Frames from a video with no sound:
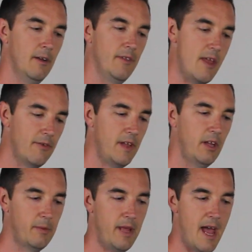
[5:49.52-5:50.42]
The other thing
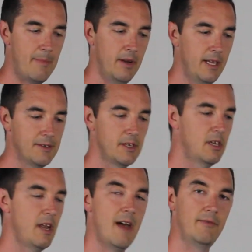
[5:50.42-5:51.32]
that could be happening is it
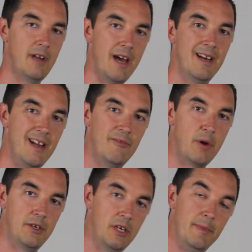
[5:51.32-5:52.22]
could have not enough
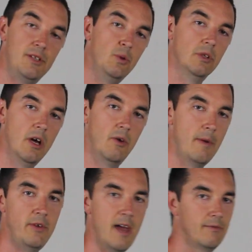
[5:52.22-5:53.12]
pressure. It could be too low.
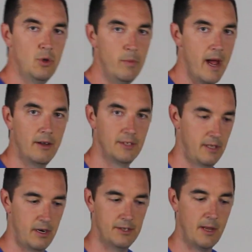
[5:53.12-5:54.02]
Maybe you have two pounds
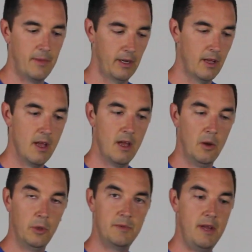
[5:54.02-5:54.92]
in there or something,
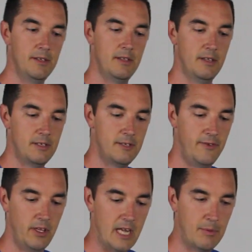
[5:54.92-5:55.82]
which means this is
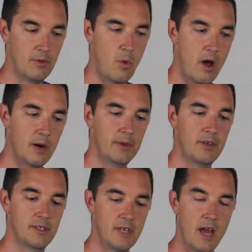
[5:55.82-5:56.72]
filling up with water, but
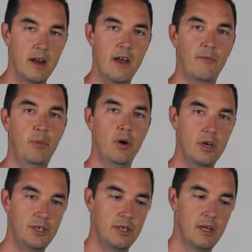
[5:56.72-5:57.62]
there's not enough
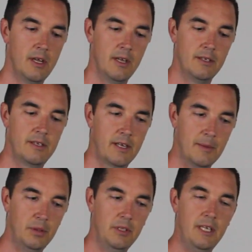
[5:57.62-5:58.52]
push to
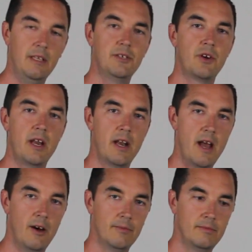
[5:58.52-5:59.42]
completely drain it
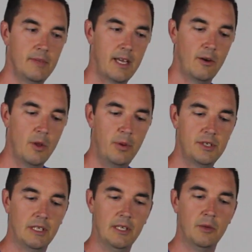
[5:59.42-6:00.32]
out. It can only
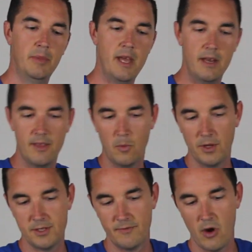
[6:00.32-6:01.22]
push a little bit, and then
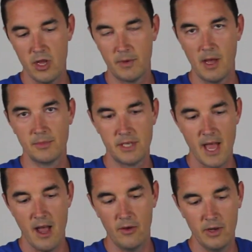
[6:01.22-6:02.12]
once the volume comes
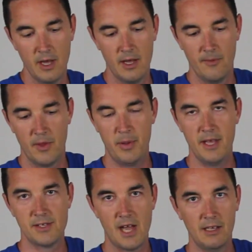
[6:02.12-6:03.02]
down, the
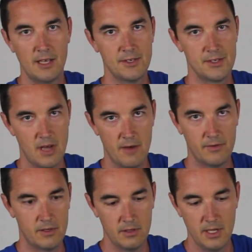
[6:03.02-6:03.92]
P S I lessens off
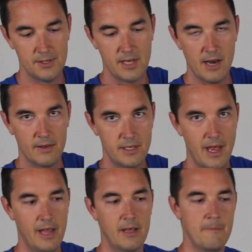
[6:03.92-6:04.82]
inside of the
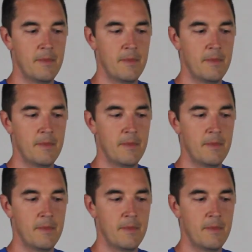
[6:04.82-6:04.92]
tank.